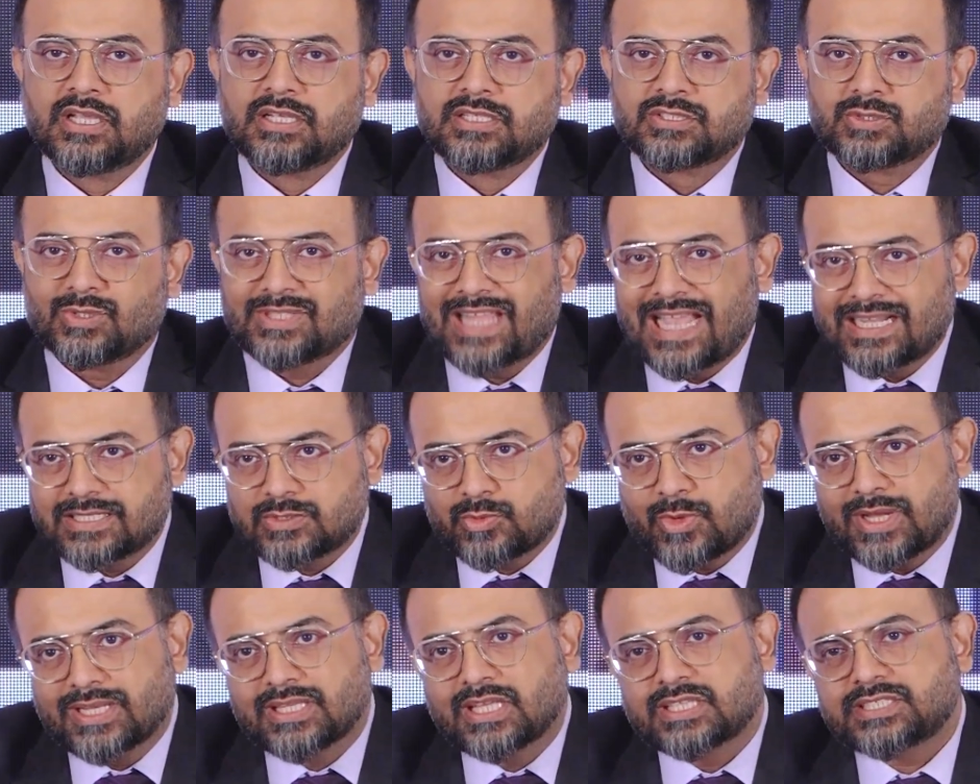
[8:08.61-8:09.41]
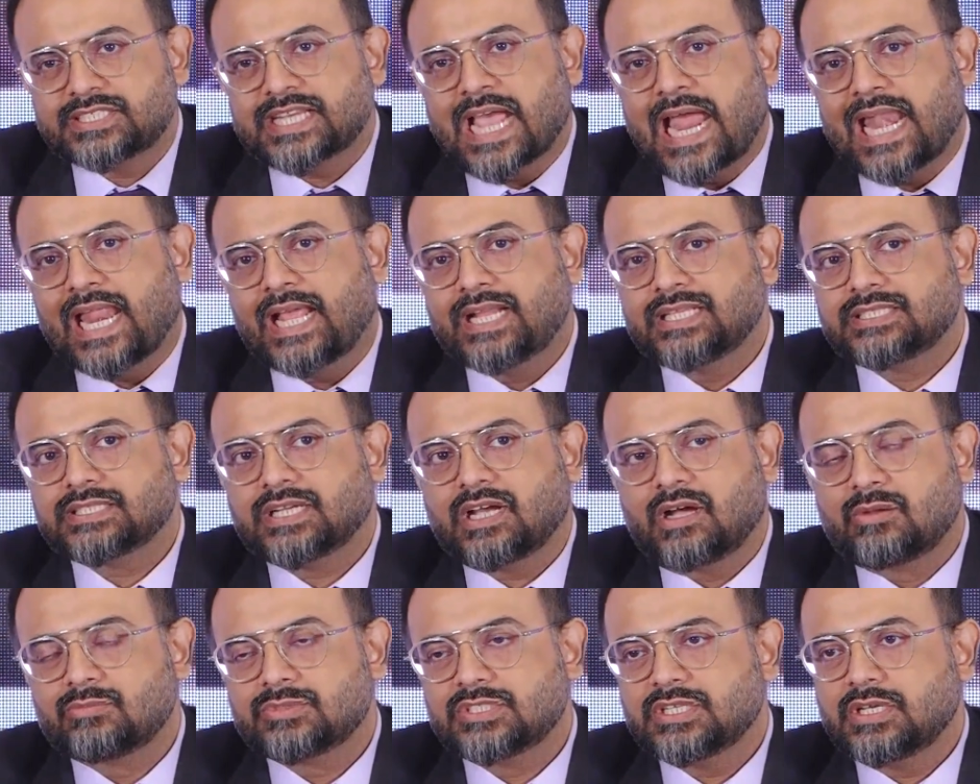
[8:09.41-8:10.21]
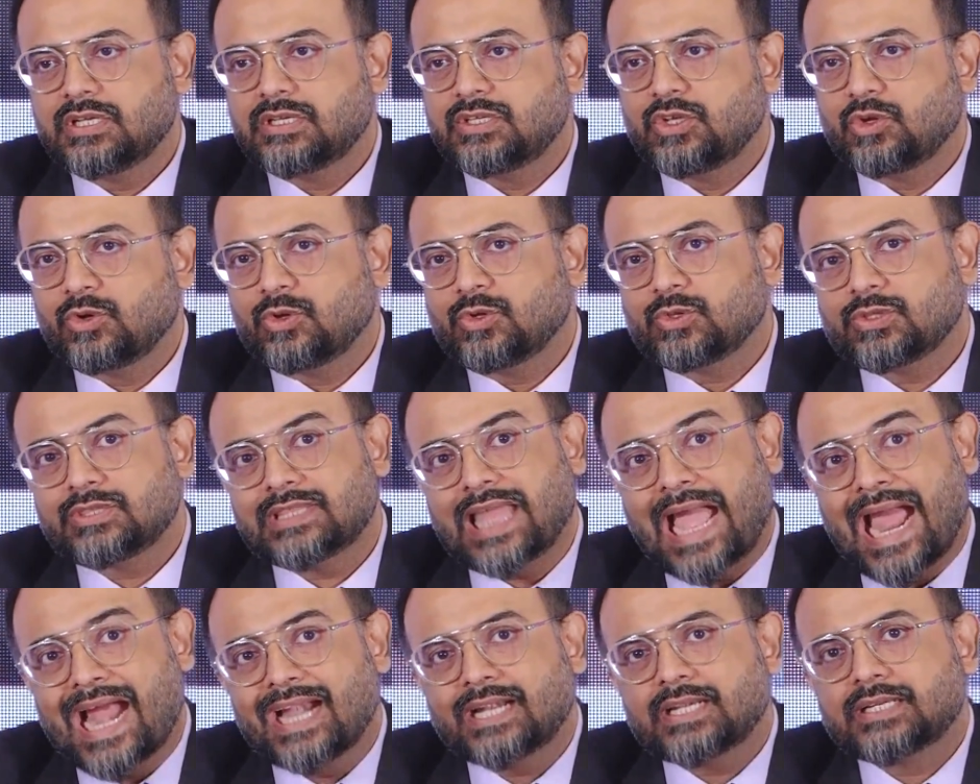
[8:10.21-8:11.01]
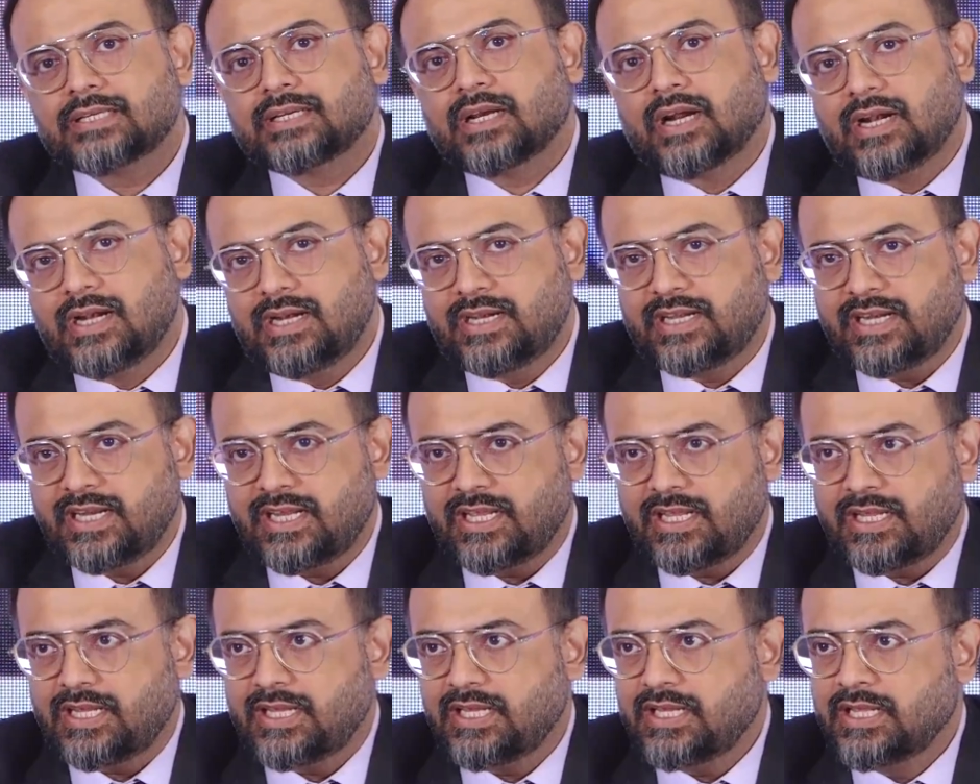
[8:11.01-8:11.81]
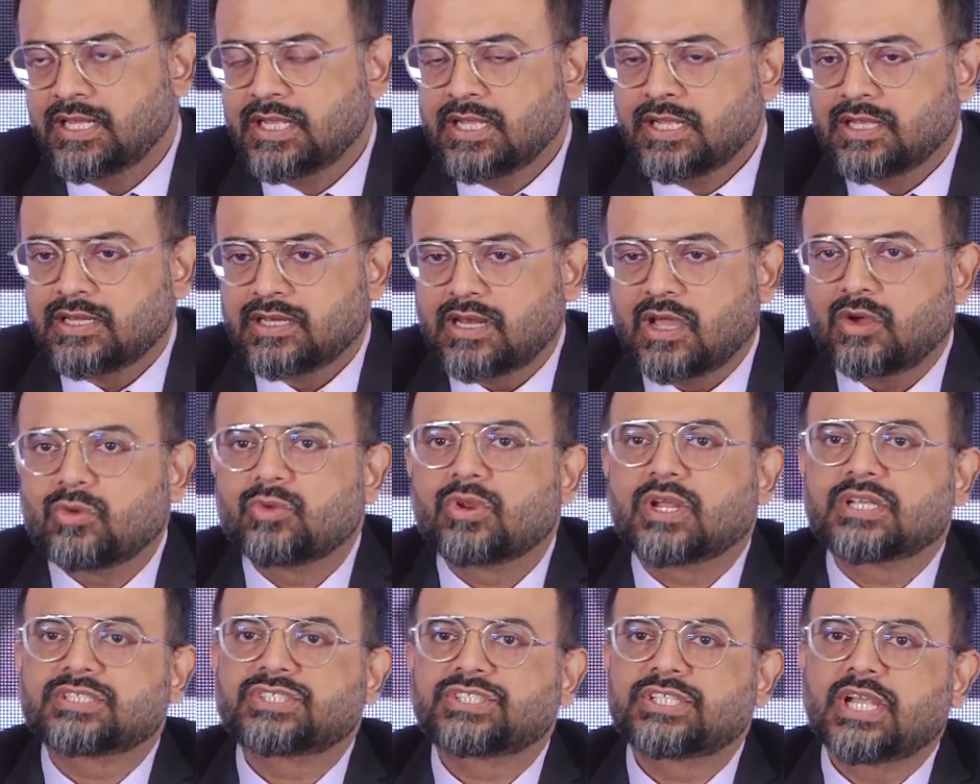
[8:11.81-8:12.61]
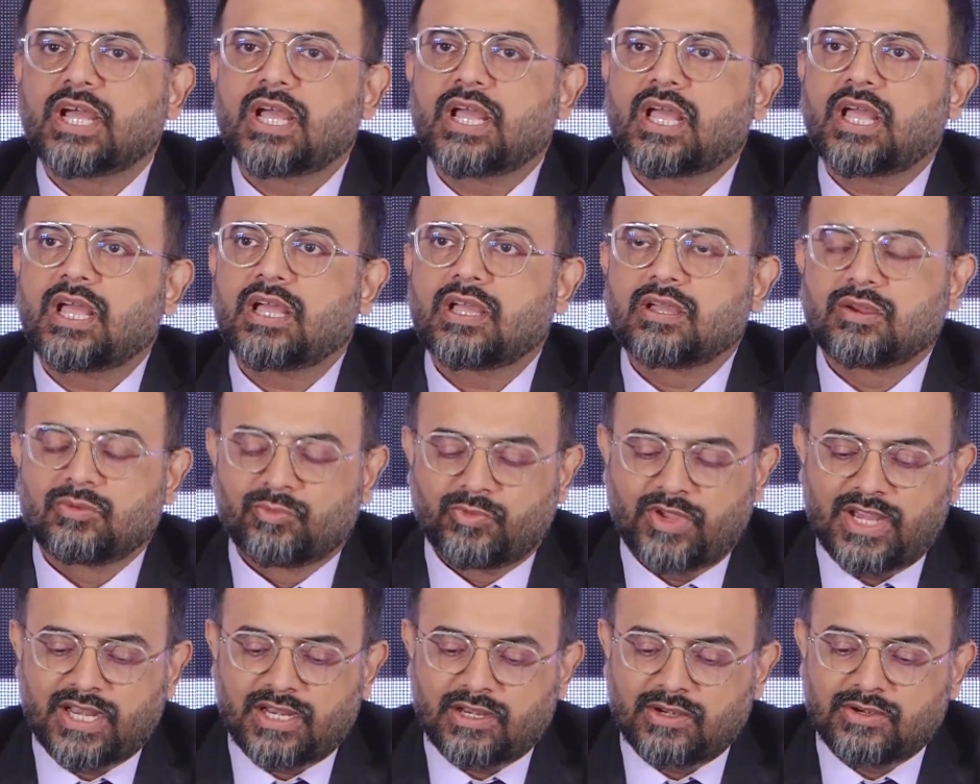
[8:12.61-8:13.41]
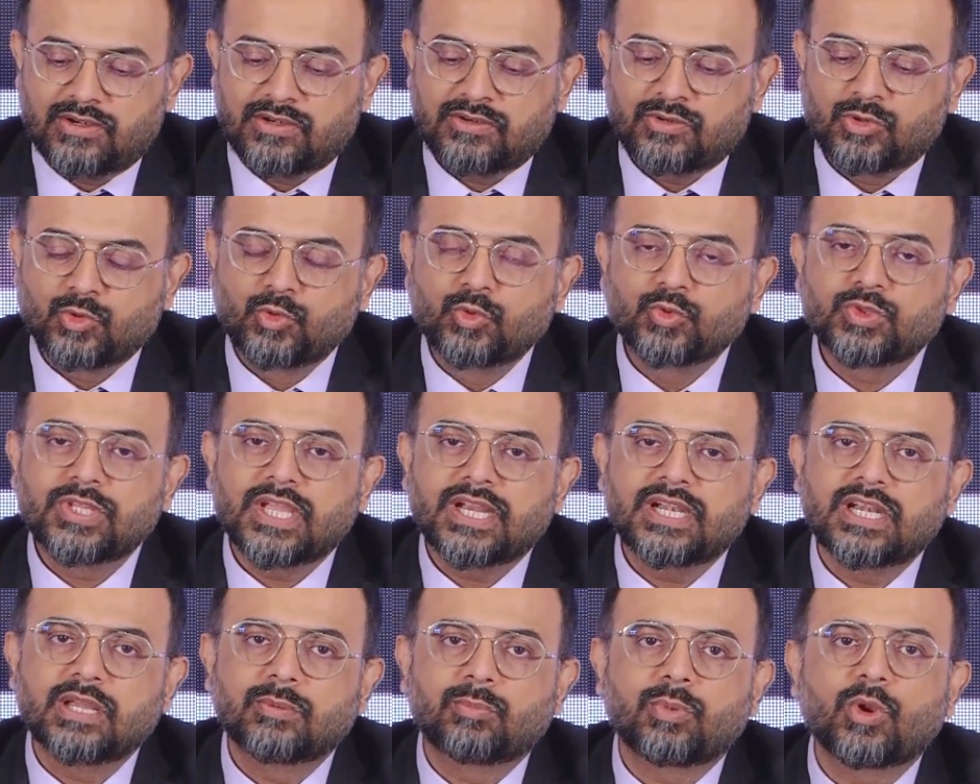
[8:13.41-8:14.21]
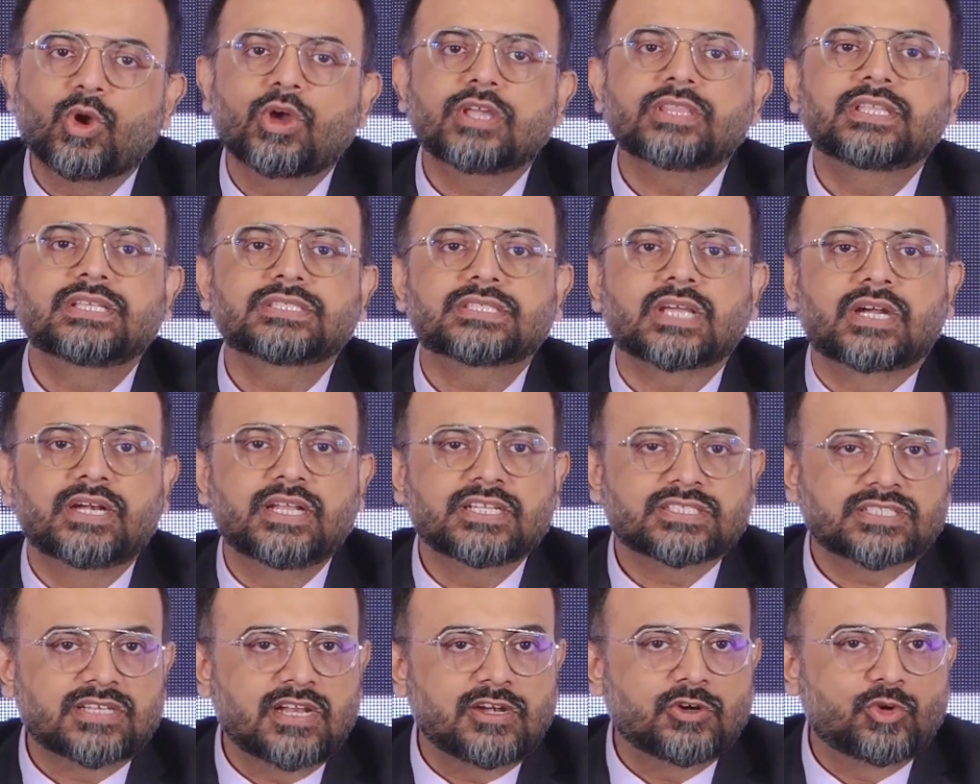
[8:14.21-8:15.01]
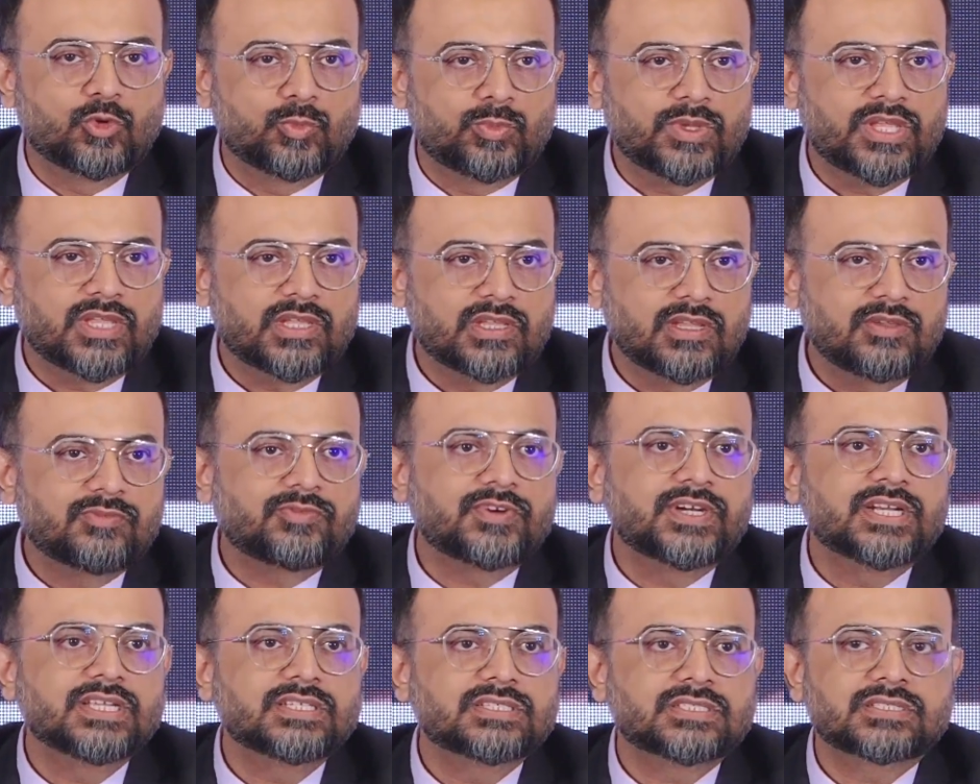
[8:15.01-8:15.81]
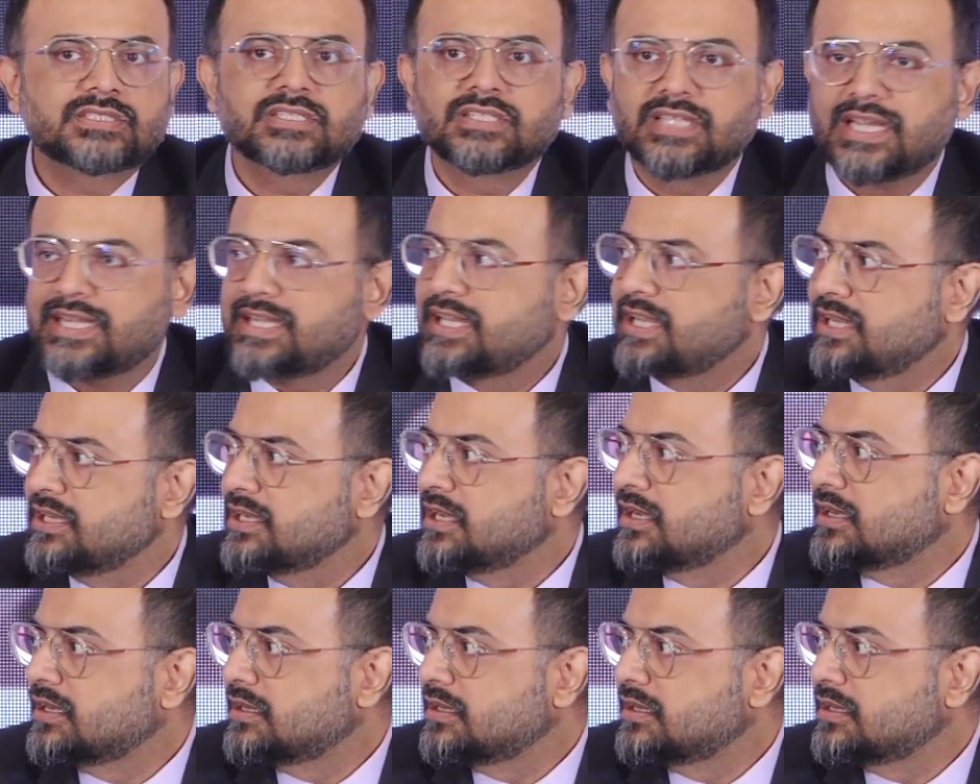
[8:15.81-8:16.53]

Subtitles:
So that's where the challenge comes in. You know, that country, now Russia, where do they deploy this additional rupee if it is getting